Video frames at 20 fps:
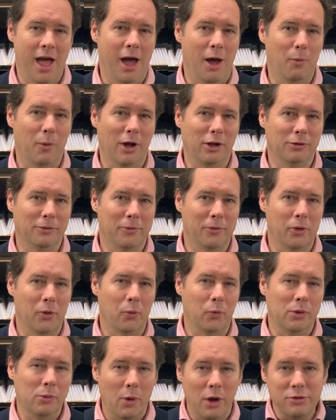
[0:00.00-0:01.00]
Well,
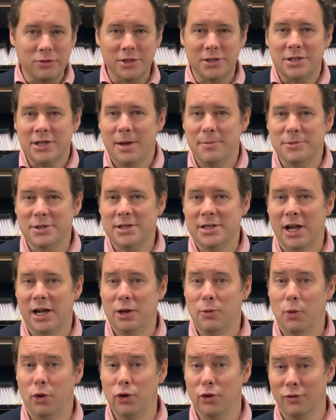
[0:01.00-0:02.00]
we won't attempt to tell
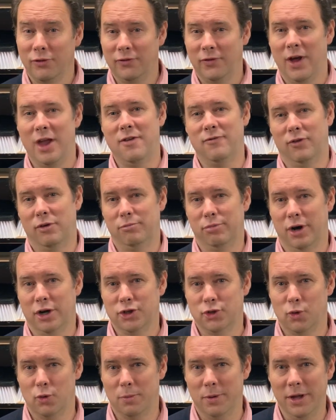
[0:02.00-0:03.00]
you what your favourite
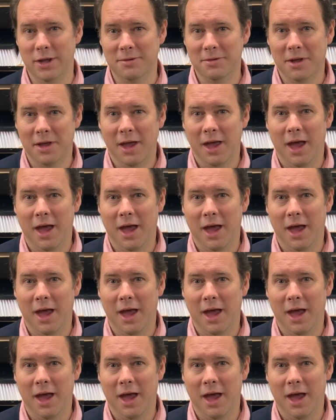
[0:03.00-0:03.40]
brush will be,